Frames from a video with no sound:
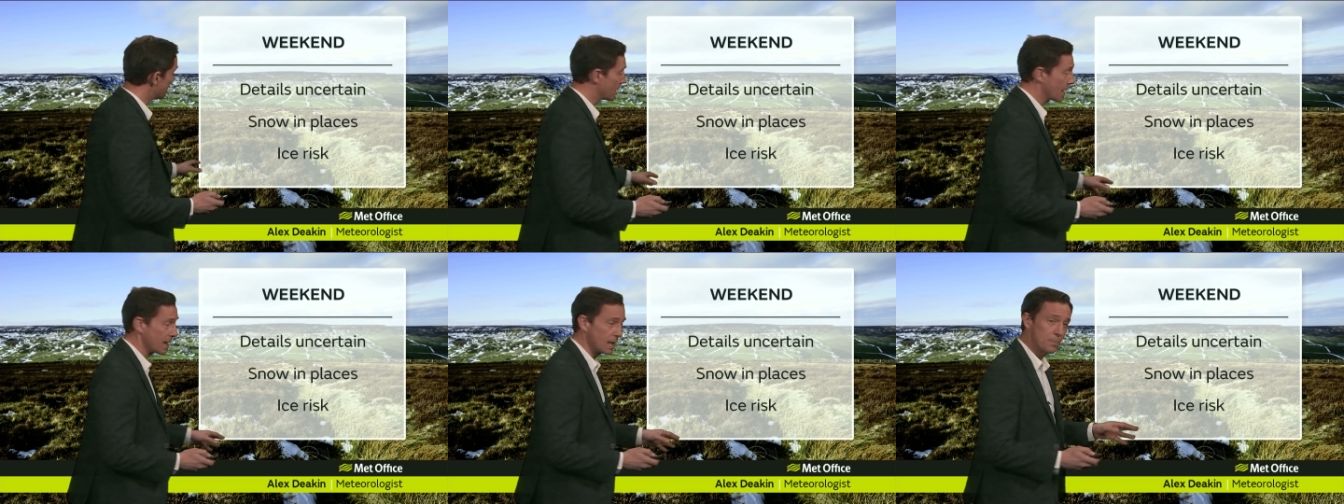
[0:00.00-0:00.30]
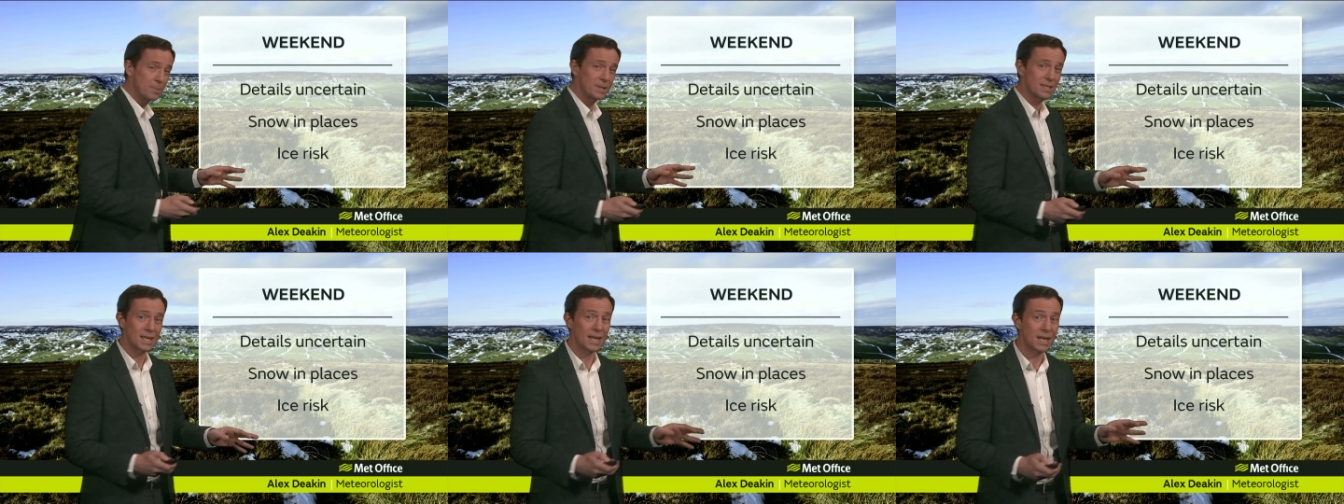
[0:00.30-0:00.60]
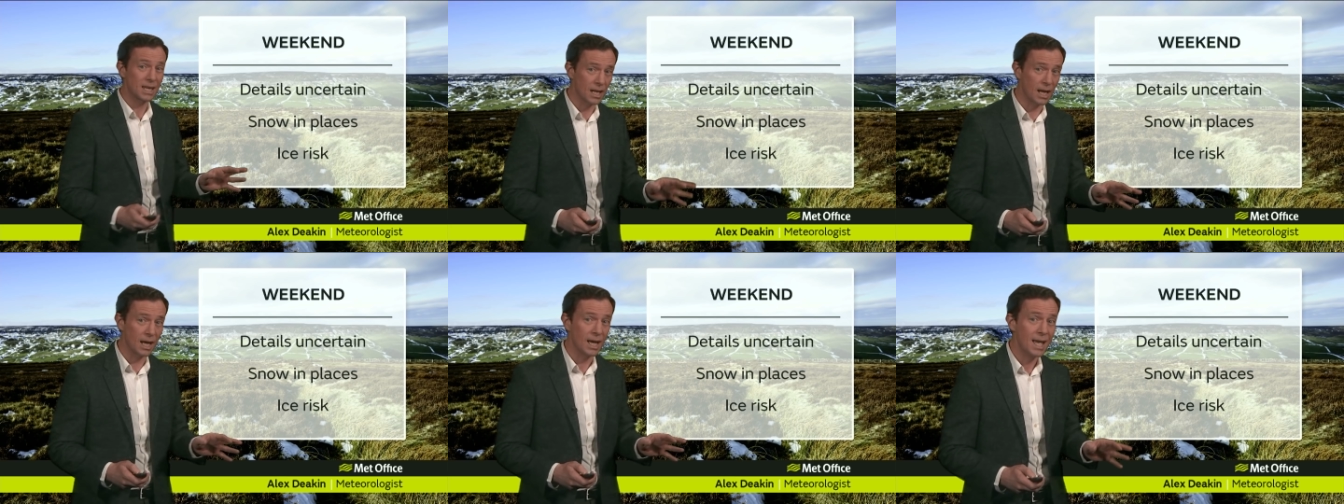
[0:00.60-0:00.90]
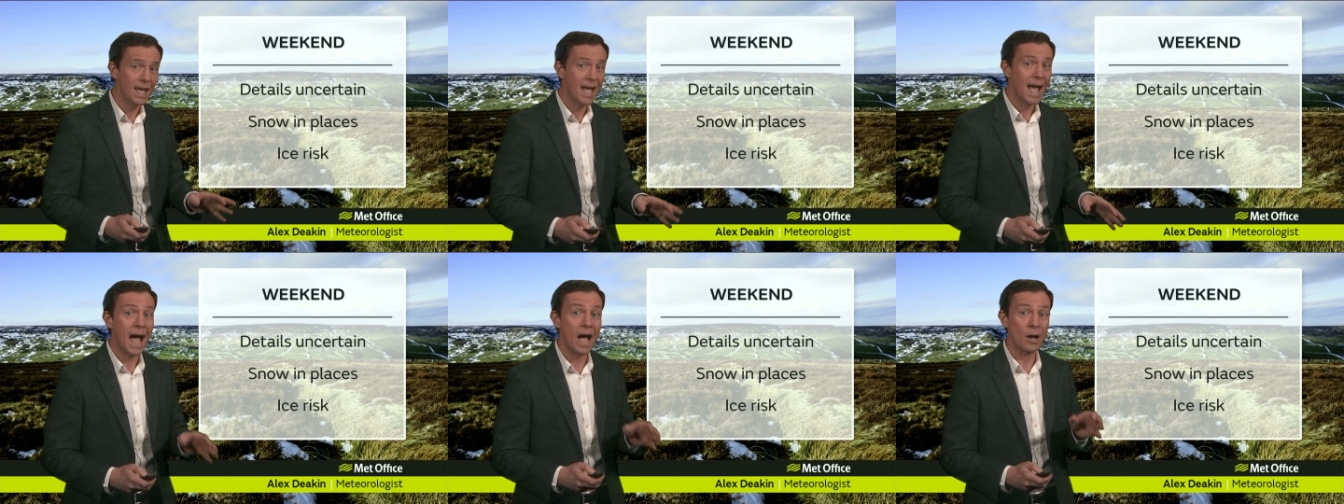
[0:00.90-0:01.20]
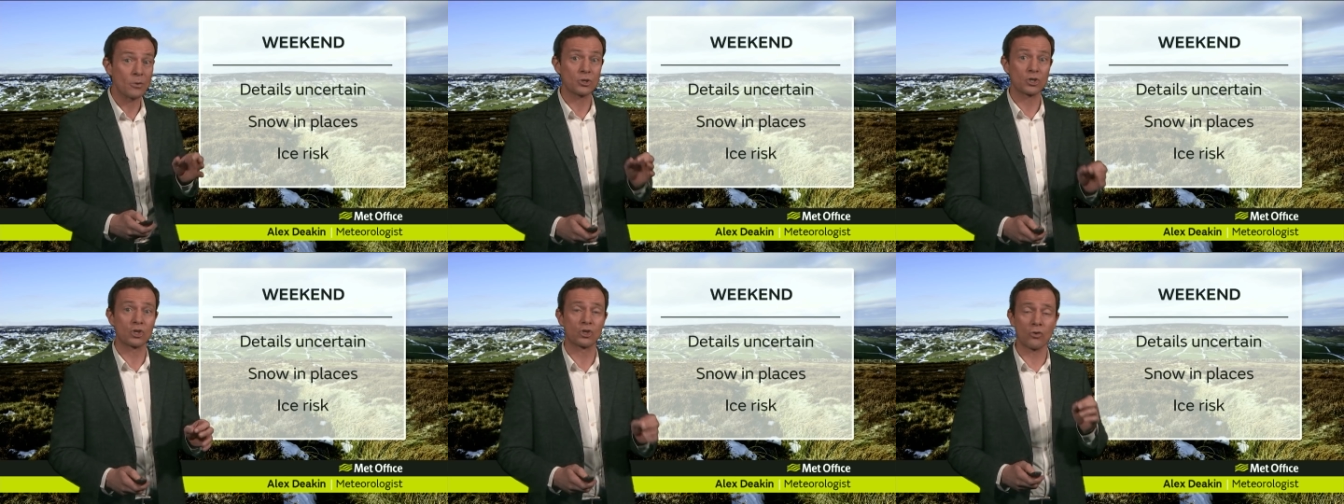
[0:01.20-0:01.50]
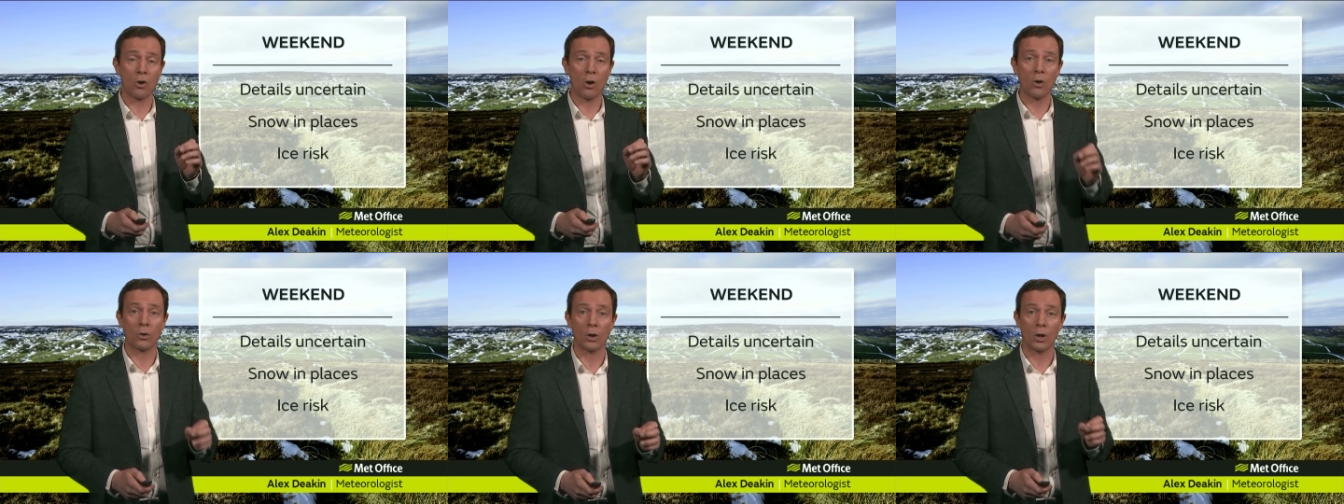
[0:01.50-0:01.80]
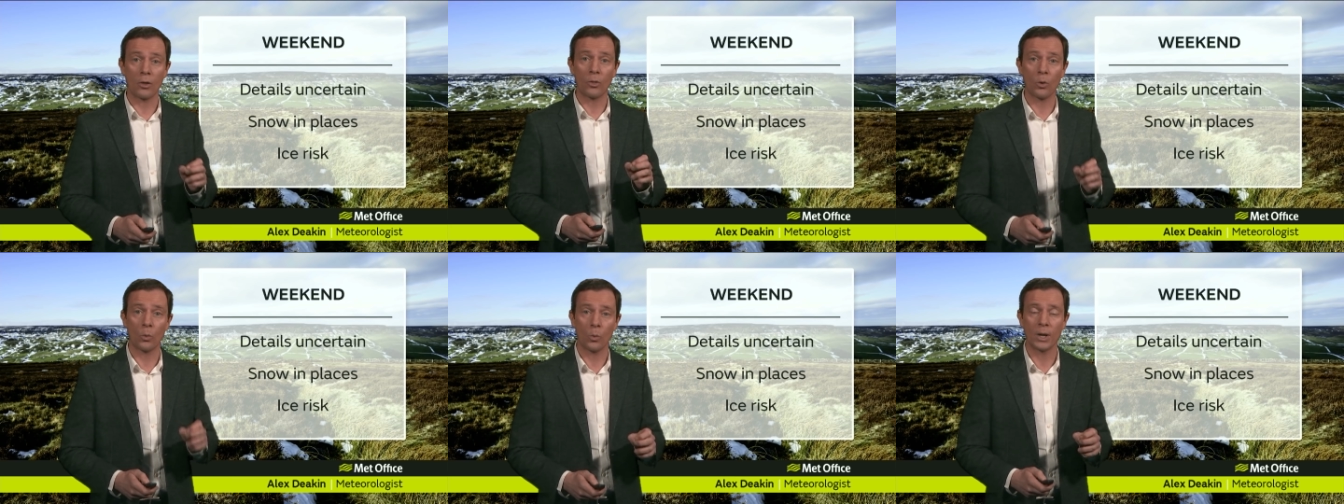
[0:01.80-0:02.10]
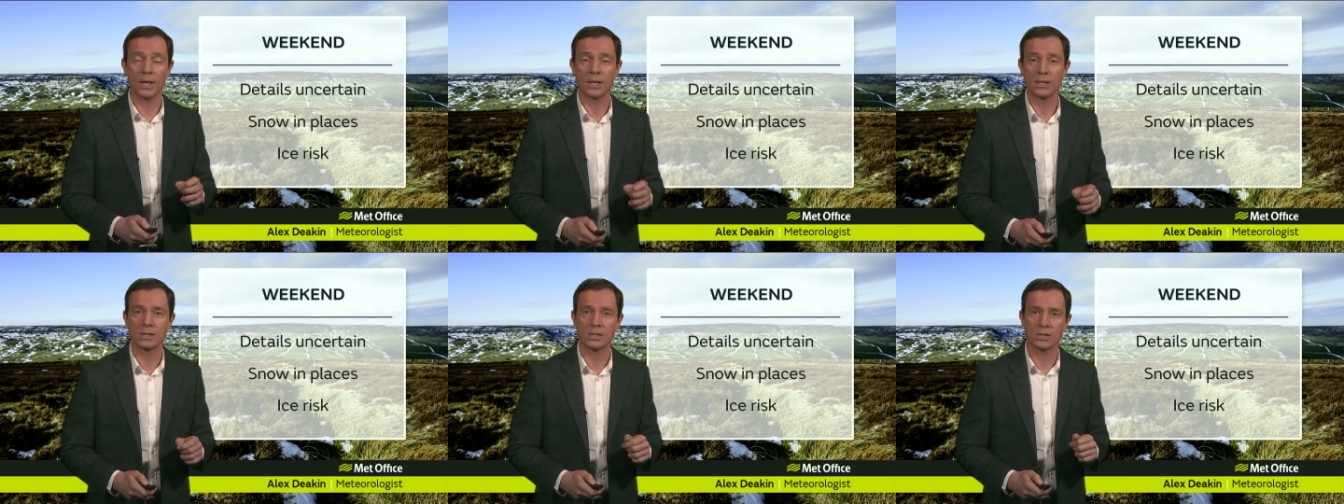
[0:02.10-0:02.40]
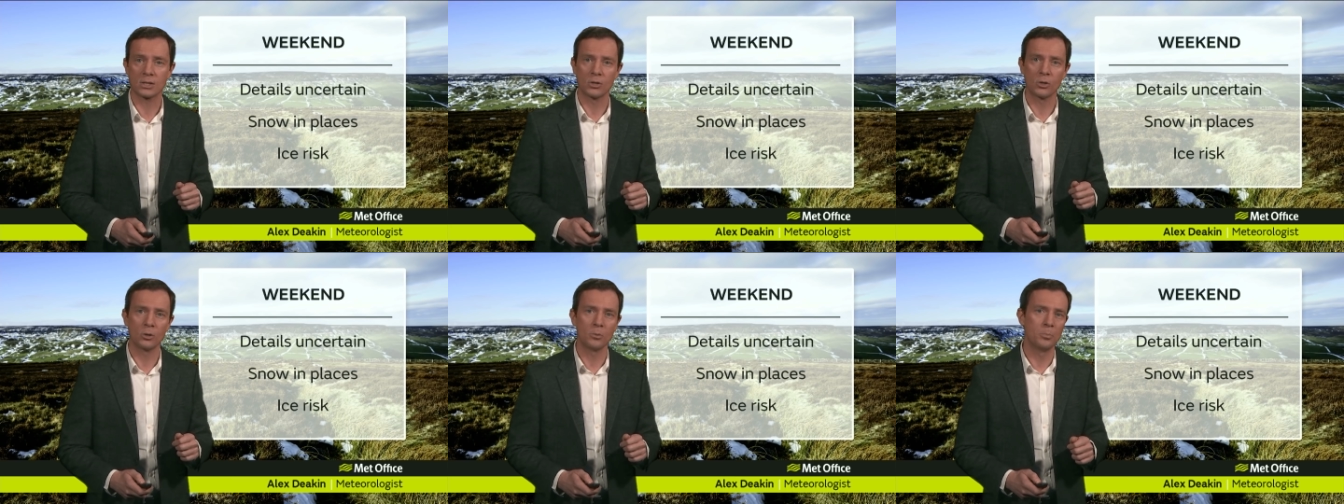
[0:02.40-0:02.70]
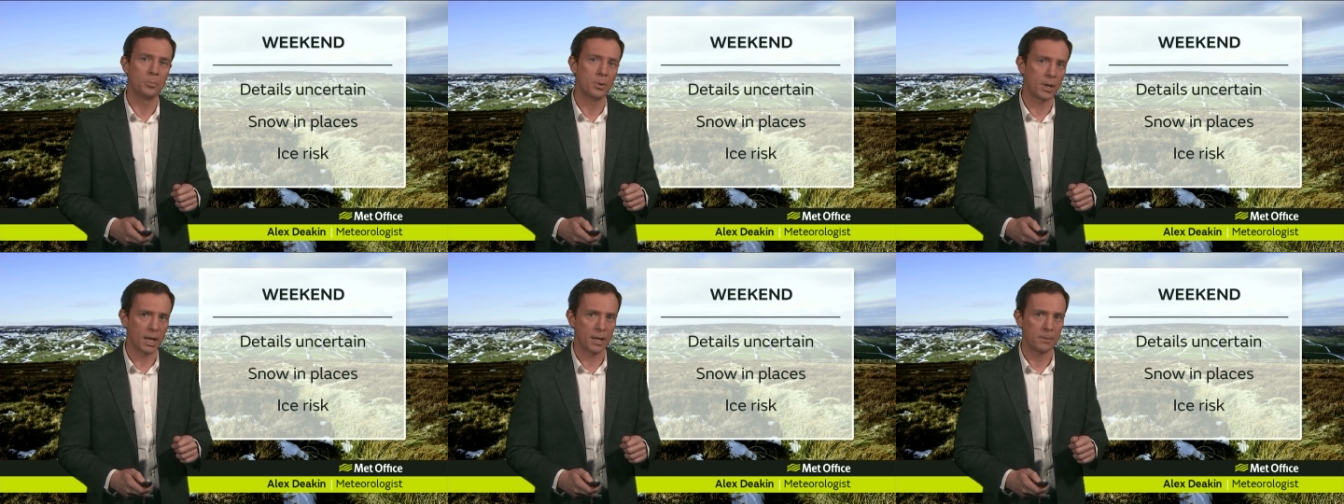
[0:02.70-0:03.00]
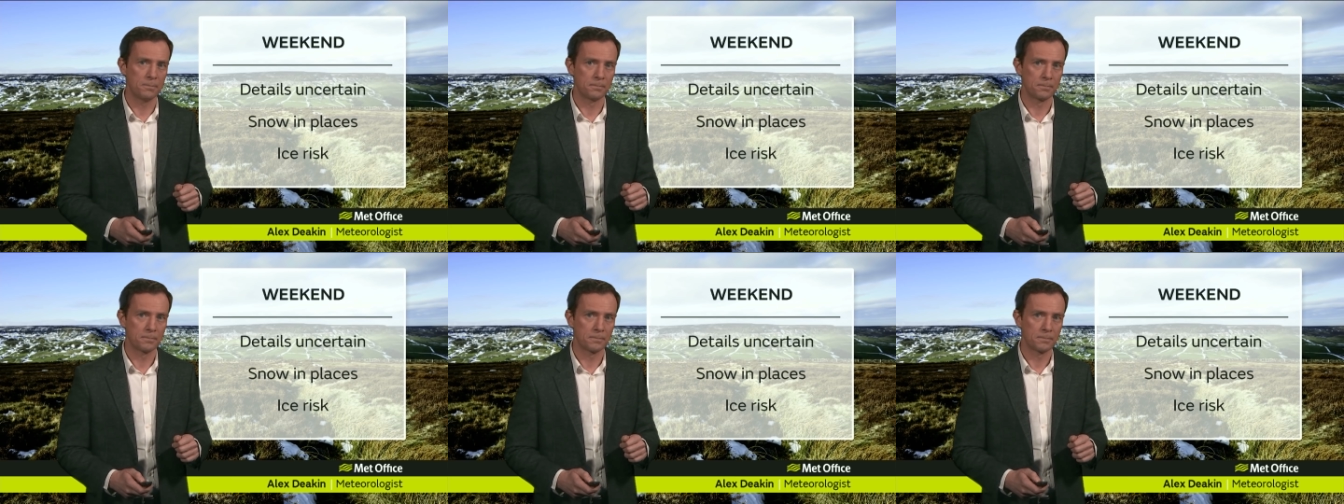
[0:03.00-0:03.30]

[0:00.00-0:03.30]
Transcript: and in particular, how strong the winds could be.